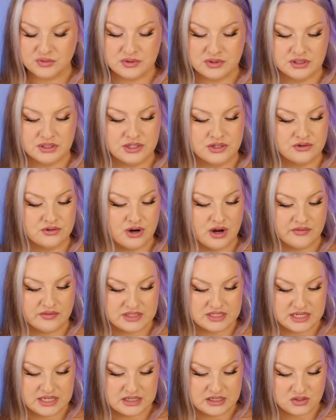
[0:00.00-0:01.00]
really
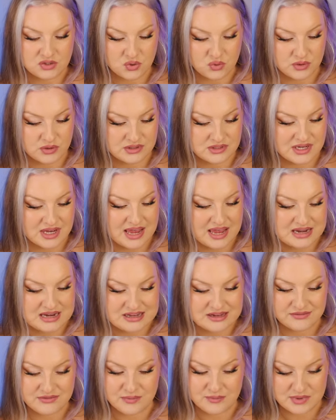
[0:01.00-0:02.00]
gravitated towards
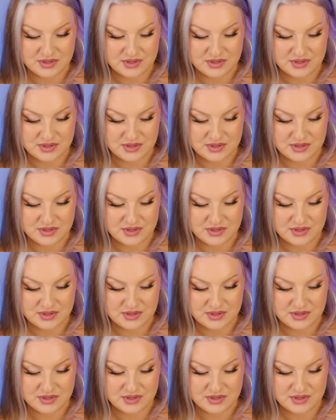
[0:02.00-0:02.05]
any of the